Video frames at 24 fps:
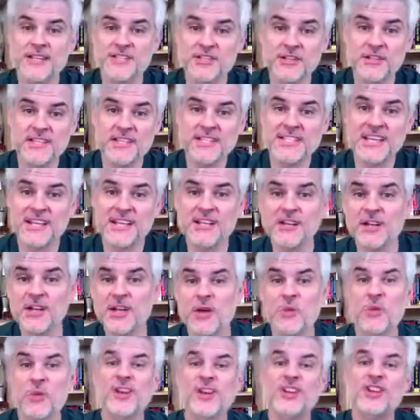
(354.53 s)
let's take a look
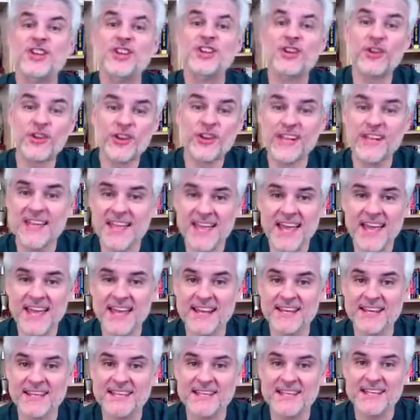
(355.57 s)
at what you're going to
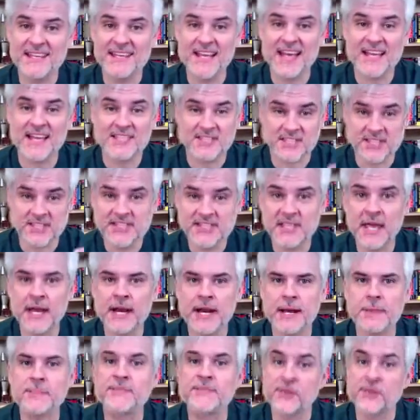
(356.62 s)
get as a
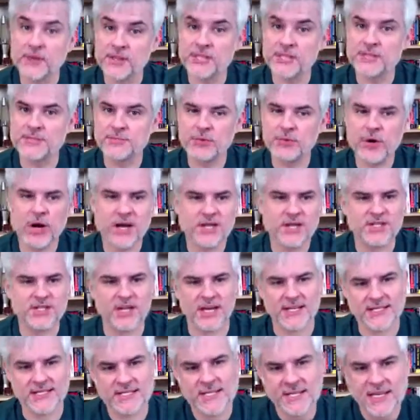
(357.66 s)
setup for this
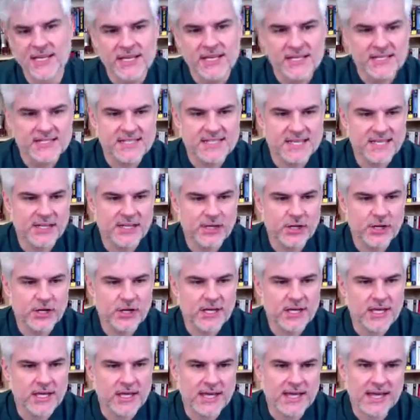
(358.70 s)
project. Take a
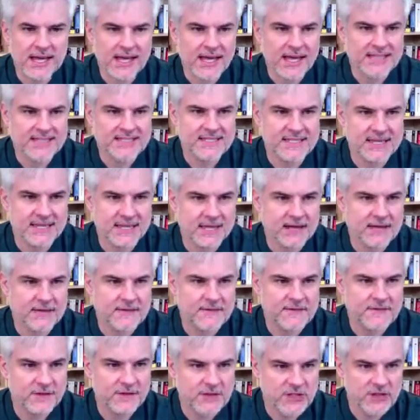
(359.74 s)
look at,
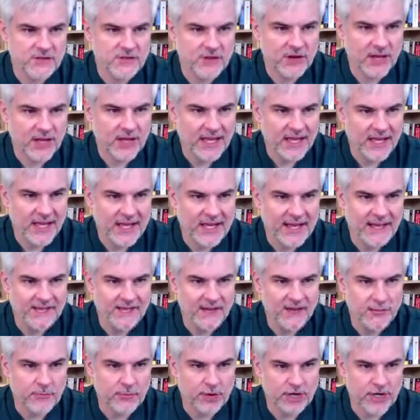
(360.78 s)
first of all, I have
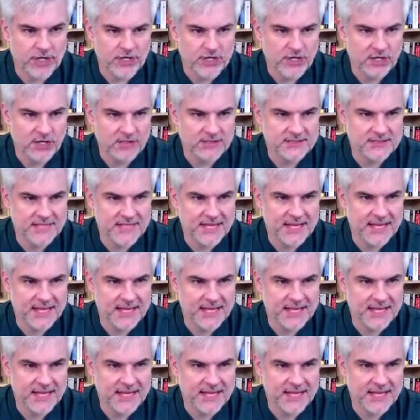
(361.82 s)
a project called Day